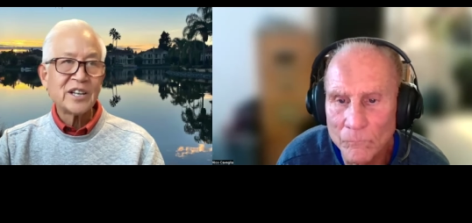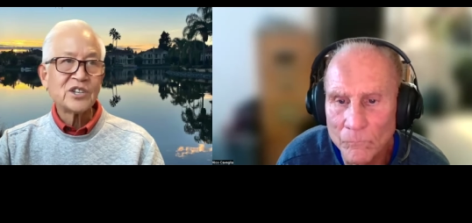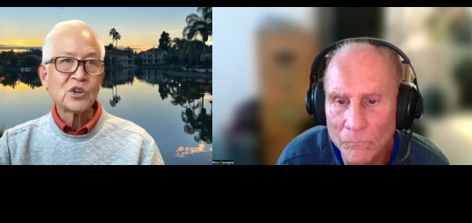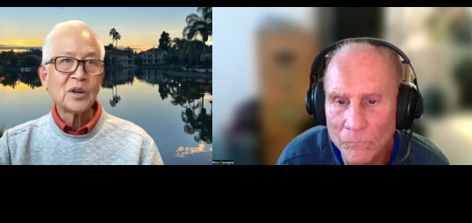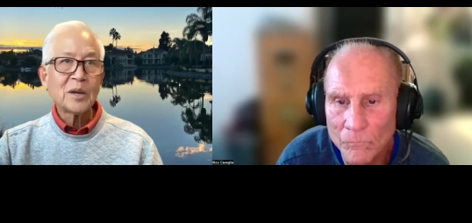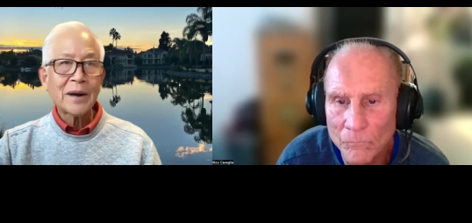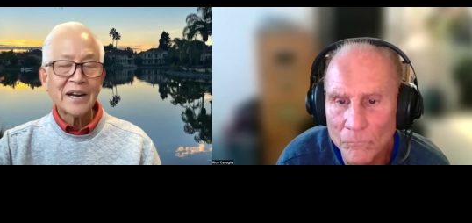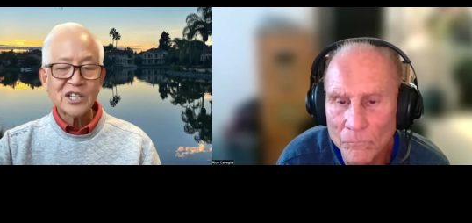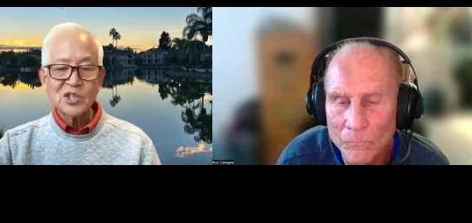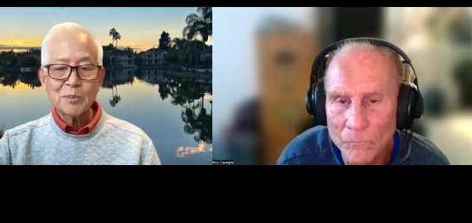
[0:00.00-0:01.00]
Speaker 1: is only
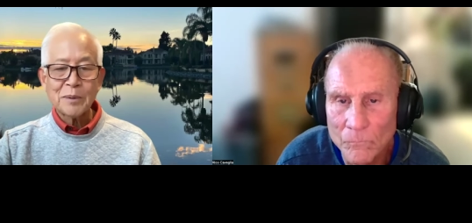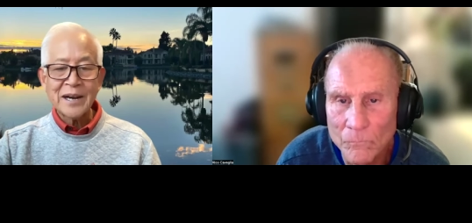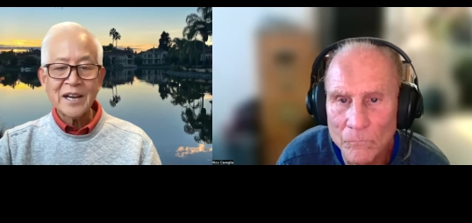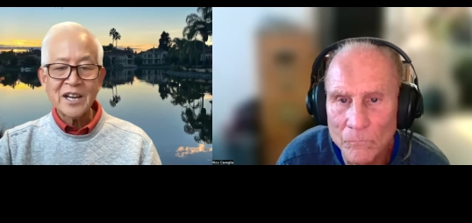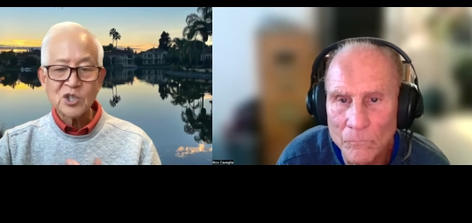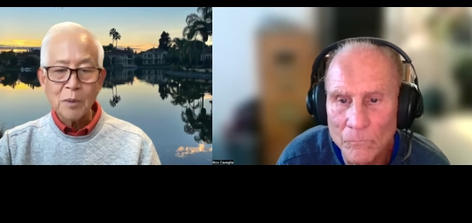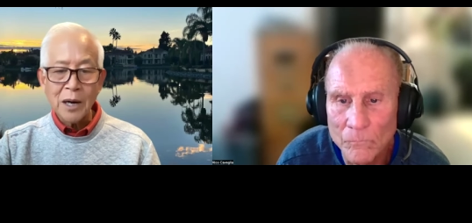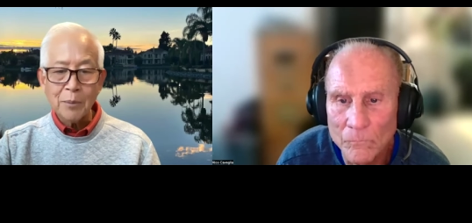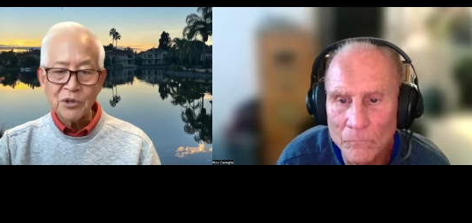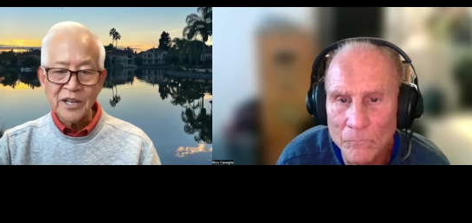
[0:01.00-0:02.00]
practiced by a
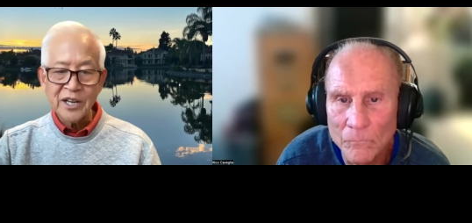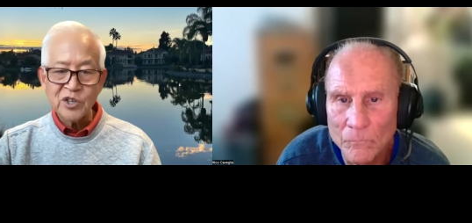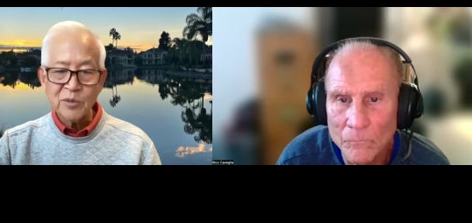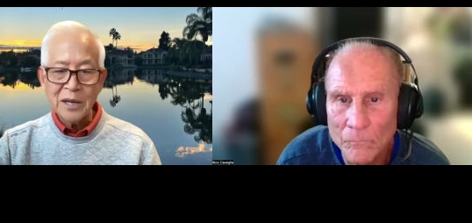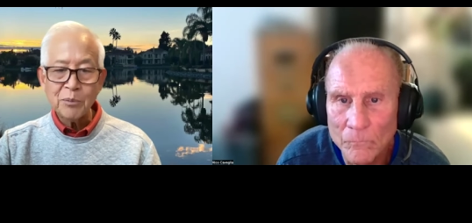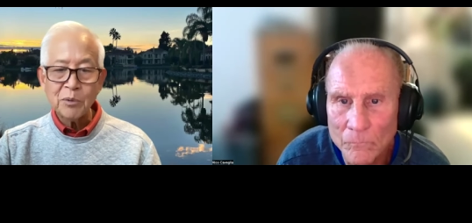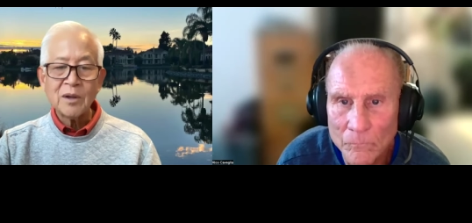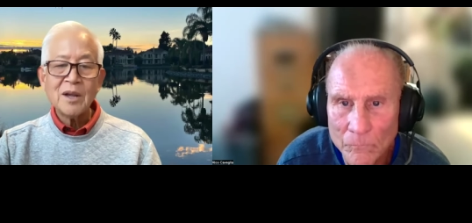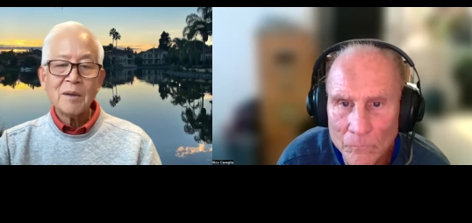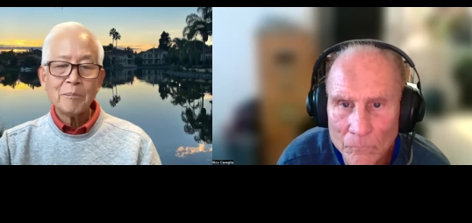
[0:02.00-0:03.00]
small percentage of
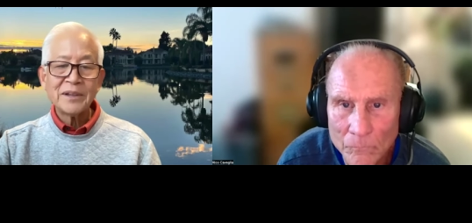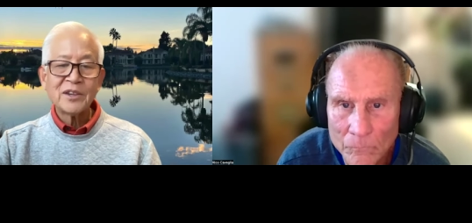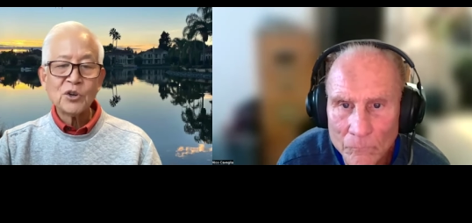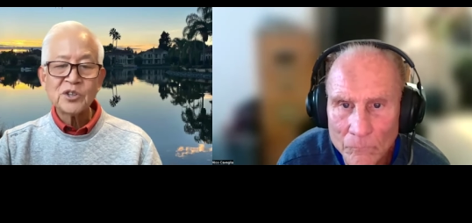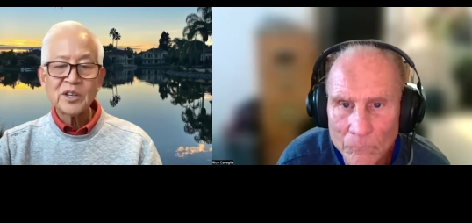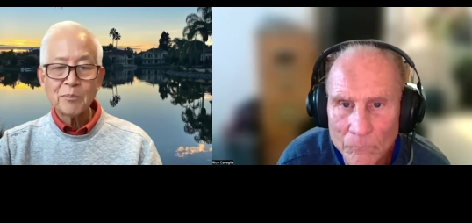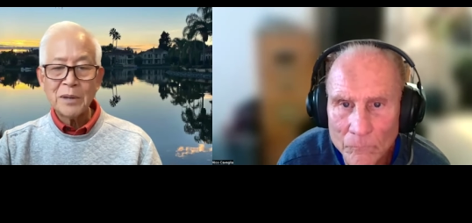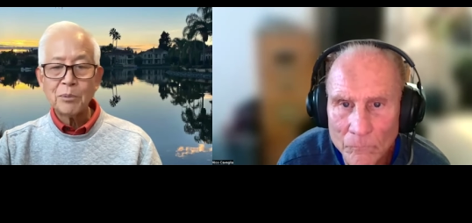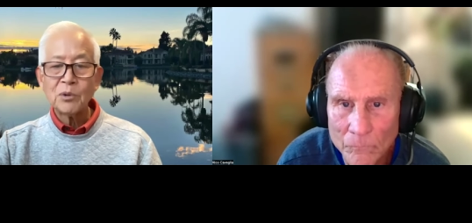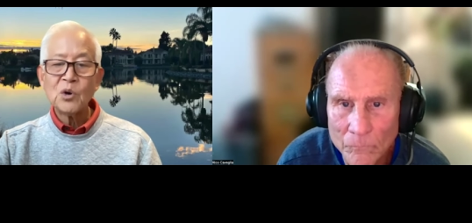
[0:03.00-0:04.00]
people, but those are the
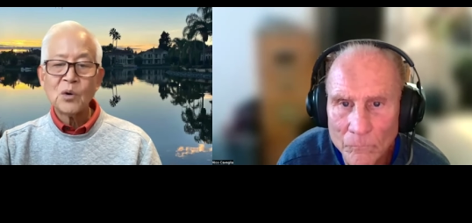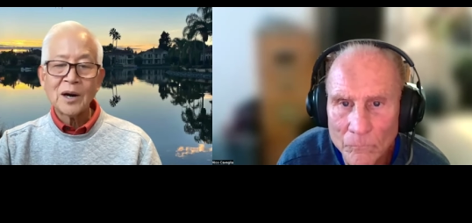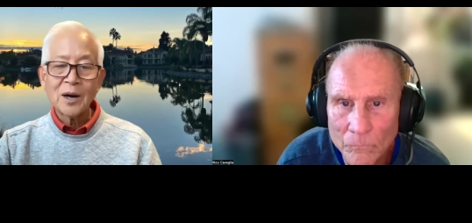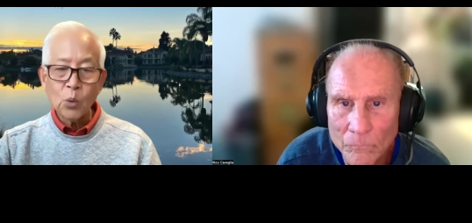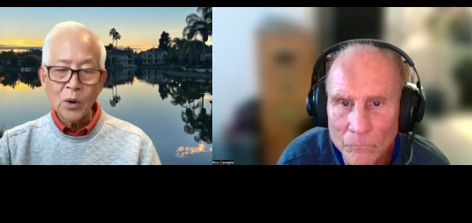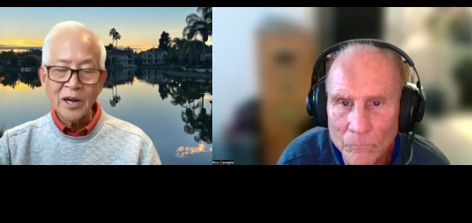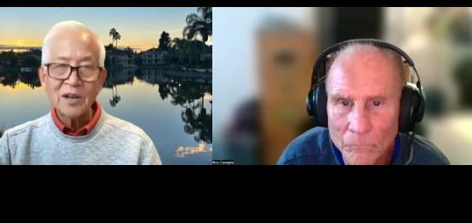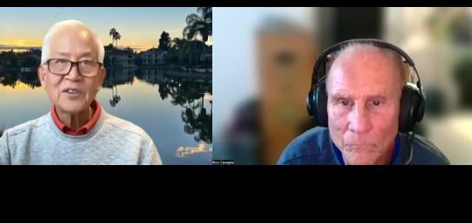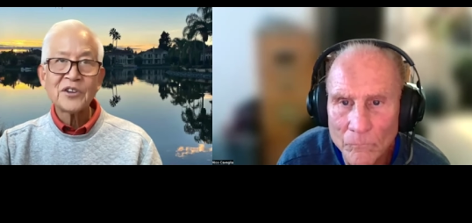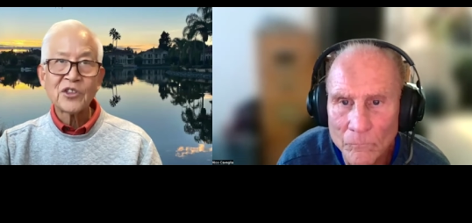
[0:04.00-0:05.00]
people who are
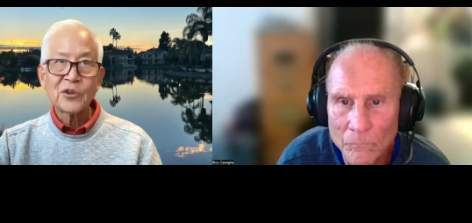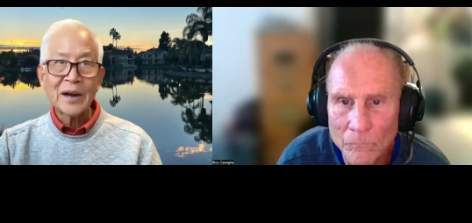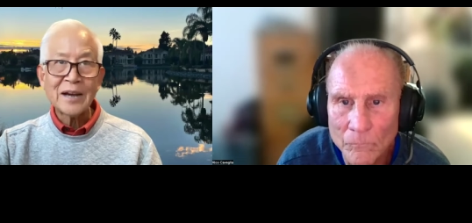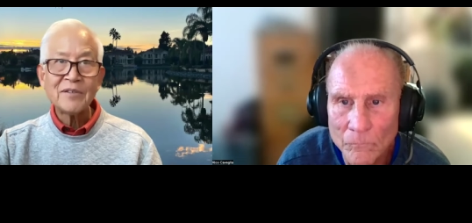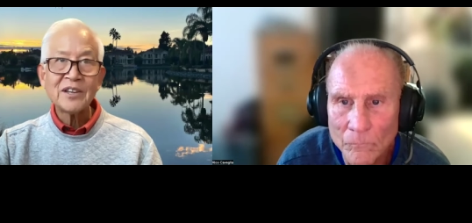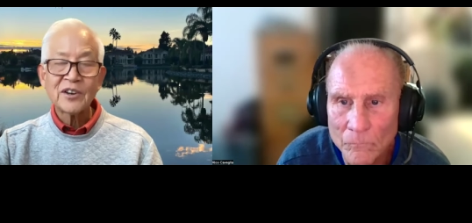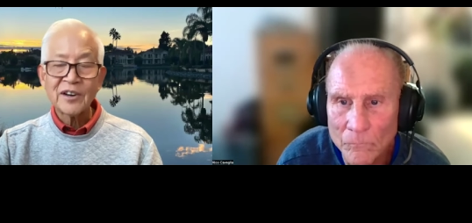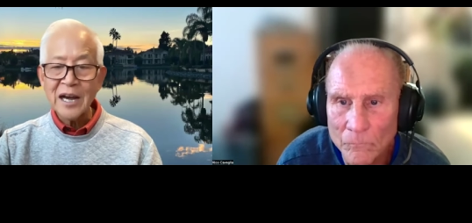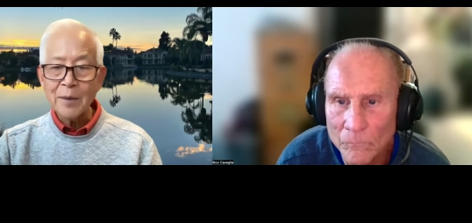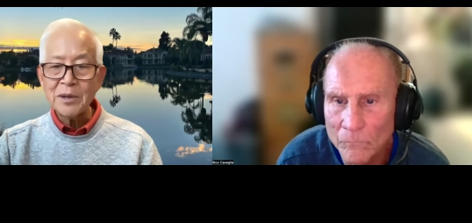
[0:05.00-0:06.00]
well, they're thriving,
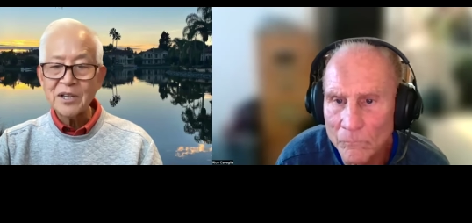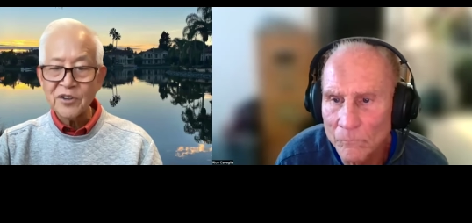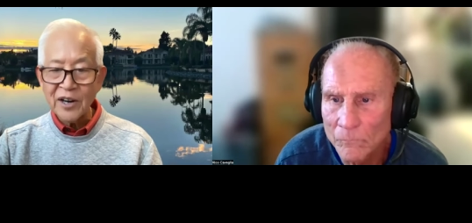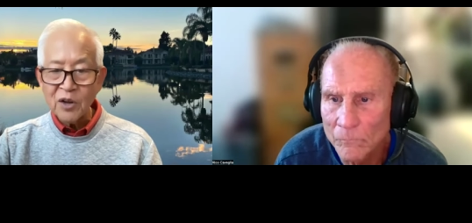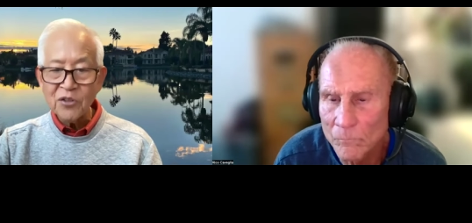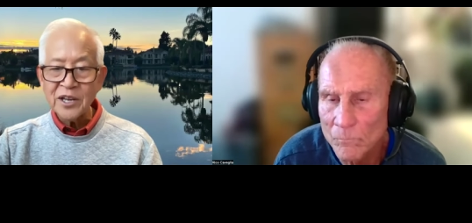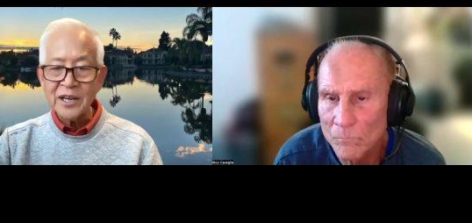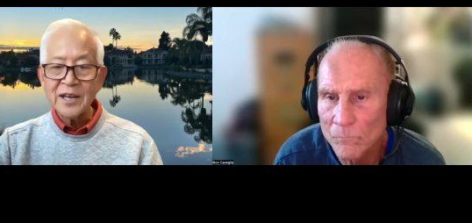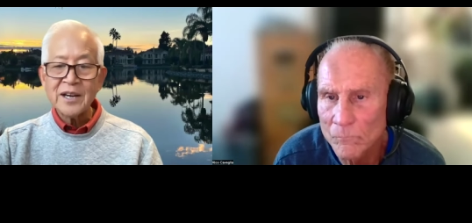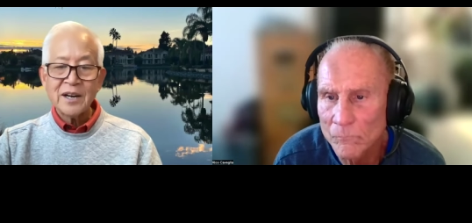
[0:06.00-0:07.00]
they're happy, and they're
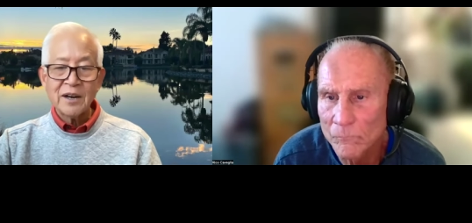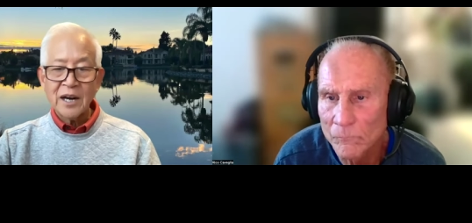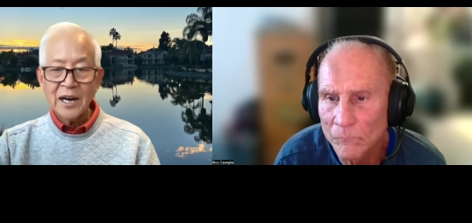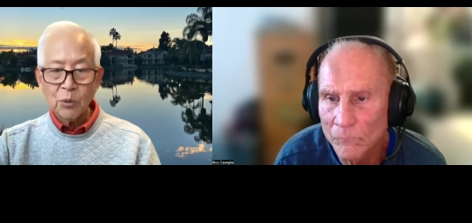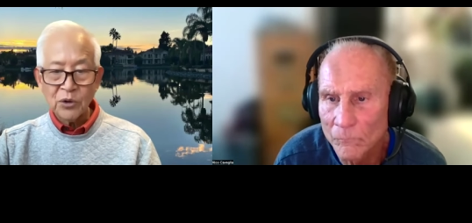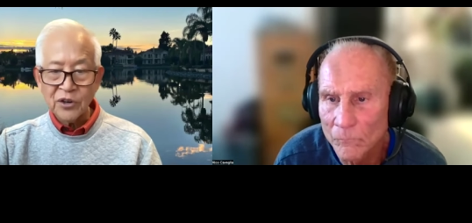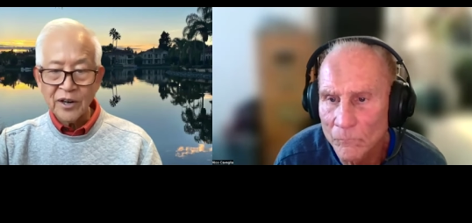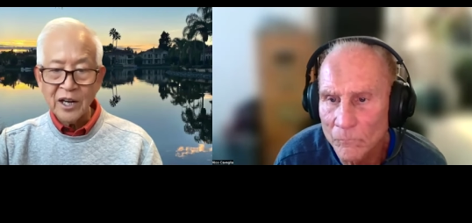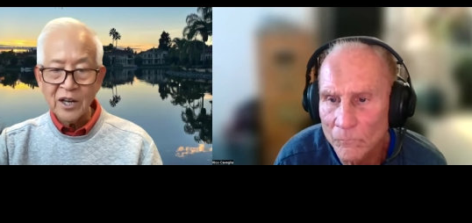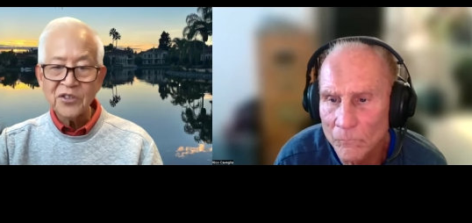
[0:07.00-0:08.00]
healthy uh, with
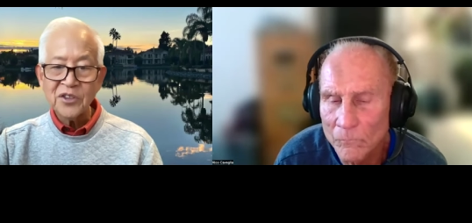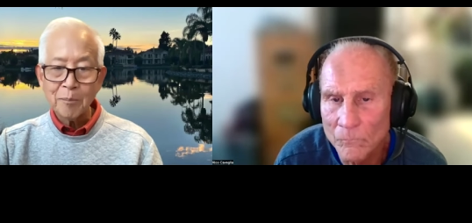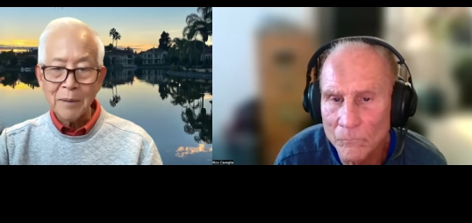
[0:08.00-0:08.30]
their health, their